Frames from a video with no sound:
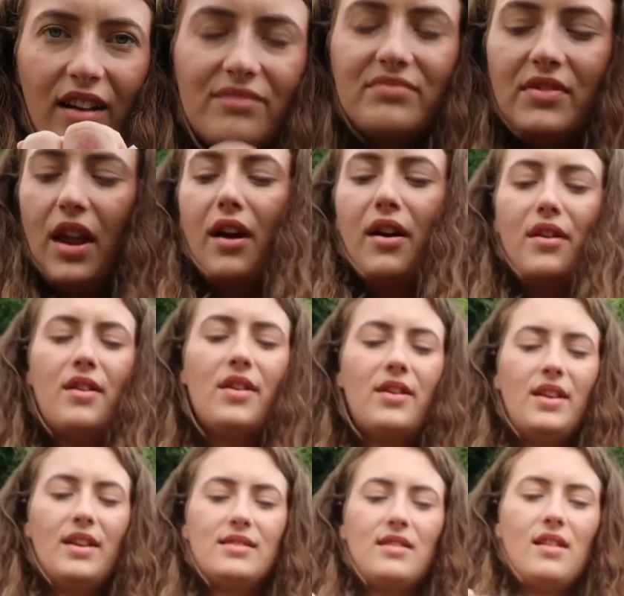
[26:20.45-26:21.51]
No,
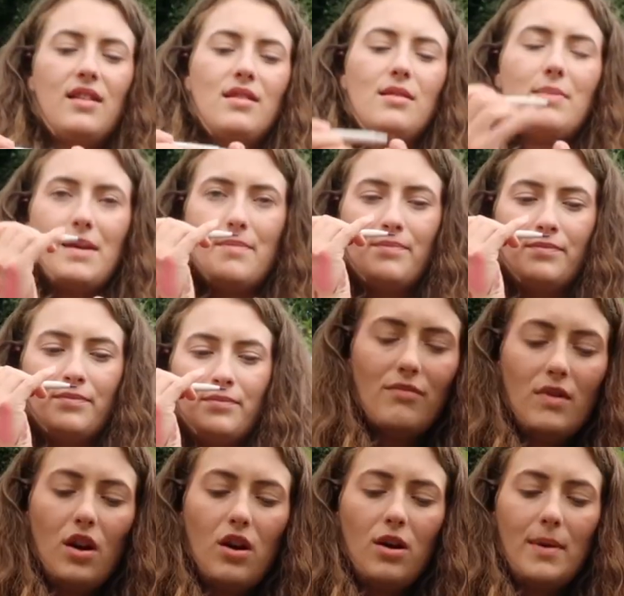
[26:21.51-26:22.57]
that's going in the bin.
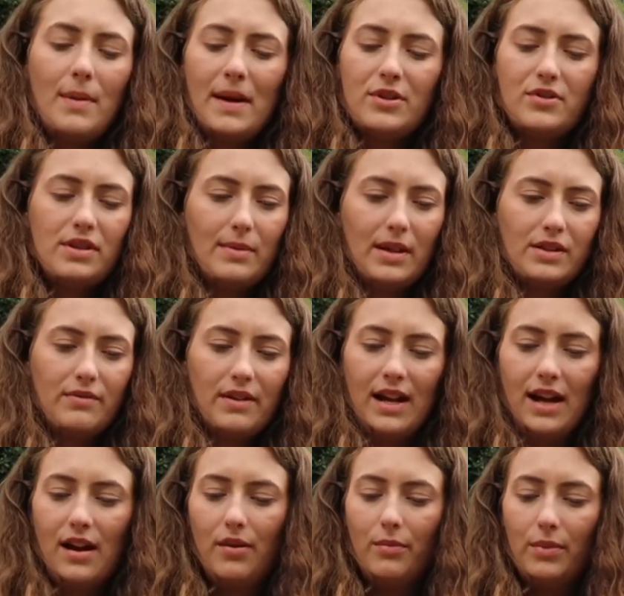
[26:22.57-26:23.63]
Oh, my battery's about to run
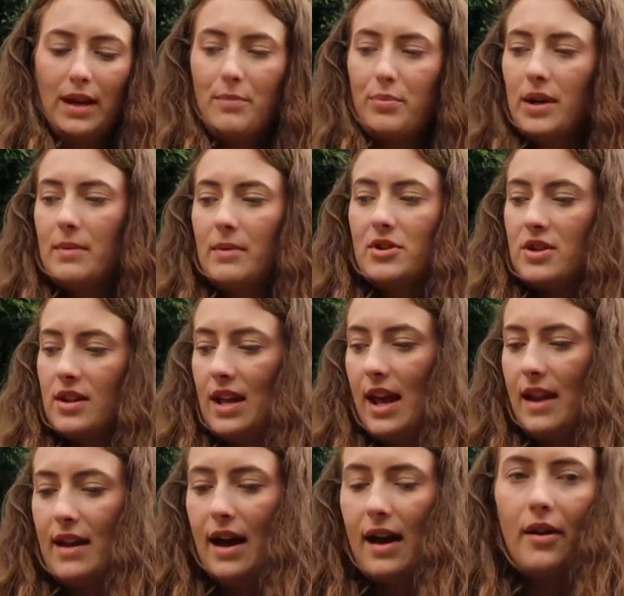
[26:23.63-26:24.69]
out. Well, I'm pretty much at the
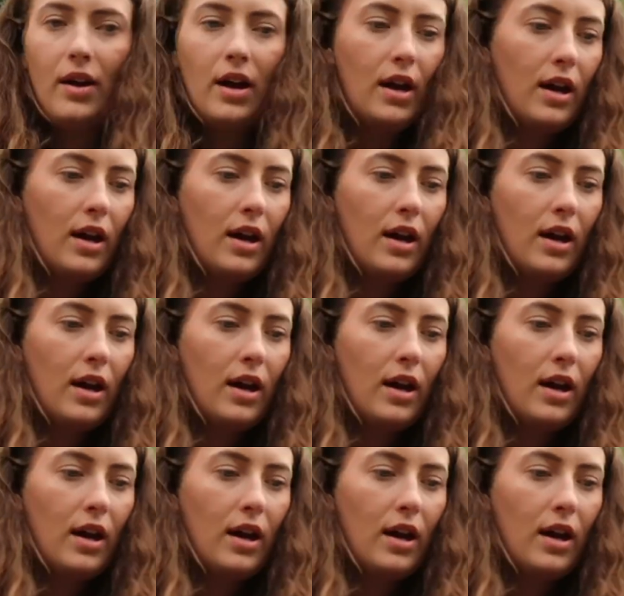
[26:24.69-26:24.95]
end now.